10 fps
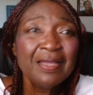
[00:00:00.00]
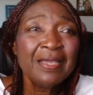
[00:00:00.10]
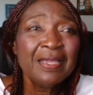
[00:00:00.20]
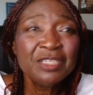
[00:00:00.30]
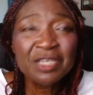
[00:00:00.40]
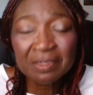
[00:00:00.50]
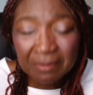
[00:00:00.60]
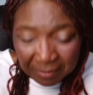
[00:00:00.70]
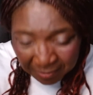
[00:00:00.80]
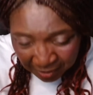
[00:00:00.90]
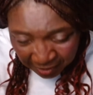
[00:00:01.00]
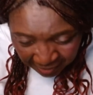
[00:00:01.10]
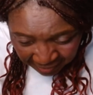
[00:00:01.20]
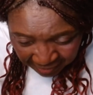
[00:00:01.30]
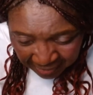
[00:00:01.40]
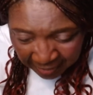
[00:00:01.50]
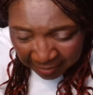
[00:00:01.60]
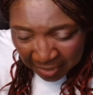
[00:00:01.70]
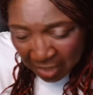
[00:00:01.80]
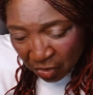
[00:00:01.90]
Angel got on the line.
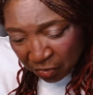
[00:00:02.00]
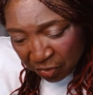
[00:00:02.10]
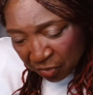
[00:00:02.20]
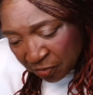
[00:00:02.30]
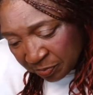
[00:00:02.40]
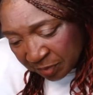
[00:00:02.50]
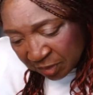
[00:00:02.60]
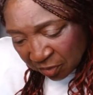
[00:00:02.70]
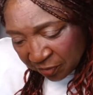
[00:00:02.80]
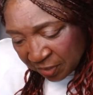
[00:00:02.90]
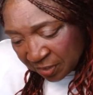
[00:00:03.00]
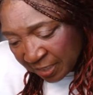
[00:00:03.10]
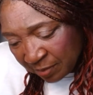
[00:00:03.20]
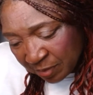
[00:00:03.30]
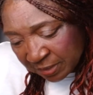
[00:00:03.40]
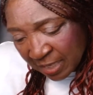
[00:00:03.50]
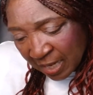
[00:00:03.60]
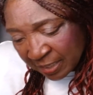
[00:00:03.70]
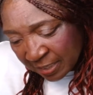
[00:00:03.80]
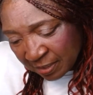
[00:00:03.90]
"Oh no, I'm sorry, your name is
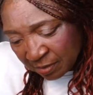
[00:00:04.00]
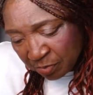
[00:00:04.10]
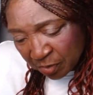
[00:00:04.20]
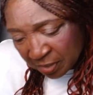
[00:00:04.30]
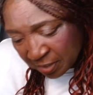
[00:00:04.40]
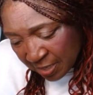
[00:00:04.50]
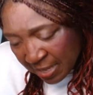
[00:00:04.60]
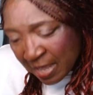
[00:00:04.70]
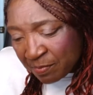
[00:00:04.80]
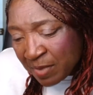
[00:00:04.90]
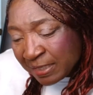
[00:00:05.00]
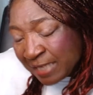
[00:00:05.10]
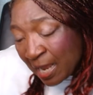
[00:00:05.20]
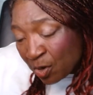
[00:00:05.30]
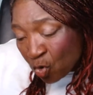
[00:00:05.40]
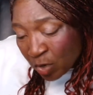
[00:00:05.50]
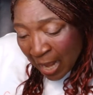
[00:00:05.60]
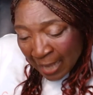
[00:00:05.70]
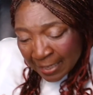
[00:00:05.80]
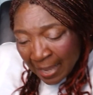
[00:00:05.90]
not in the book." Me said, "Look
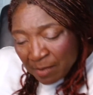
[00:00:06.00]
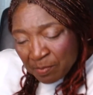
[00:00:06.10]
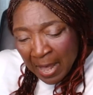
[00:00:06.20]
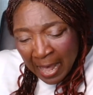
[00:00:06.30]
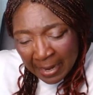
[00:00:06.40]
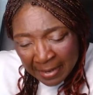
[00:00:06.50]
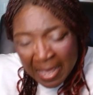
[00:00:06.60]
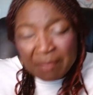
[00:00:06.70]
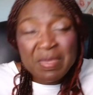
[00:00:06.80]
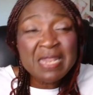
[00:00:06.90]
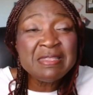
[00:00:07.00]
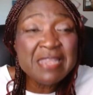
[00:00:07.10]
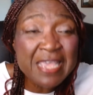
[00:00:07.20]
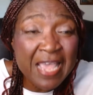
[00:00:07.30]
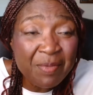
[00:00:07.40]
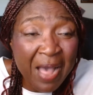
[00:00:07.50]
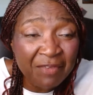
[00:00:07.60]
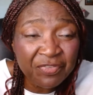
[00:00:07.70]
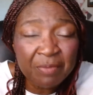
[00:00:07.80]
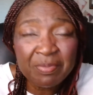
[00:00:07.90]
again, man. My name
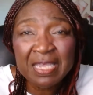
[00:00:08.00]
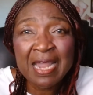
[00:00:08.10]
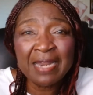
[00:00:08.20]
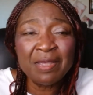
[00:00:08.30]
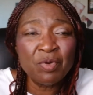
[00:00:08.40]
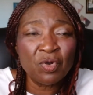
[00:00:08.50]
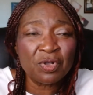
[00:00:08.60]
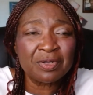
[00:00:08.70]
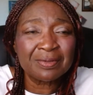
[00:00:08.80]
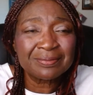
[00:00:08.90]
have to be in the book."